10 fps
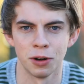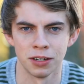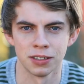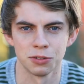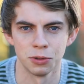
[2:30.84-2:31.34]

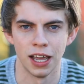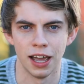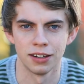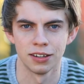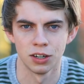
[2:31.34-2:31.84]
Once we
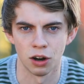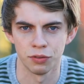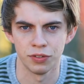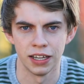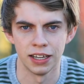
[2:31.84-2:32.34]
had
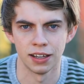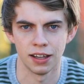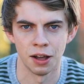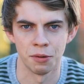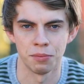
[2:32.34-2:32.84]
coffee
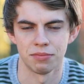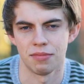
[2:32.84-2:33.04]
um,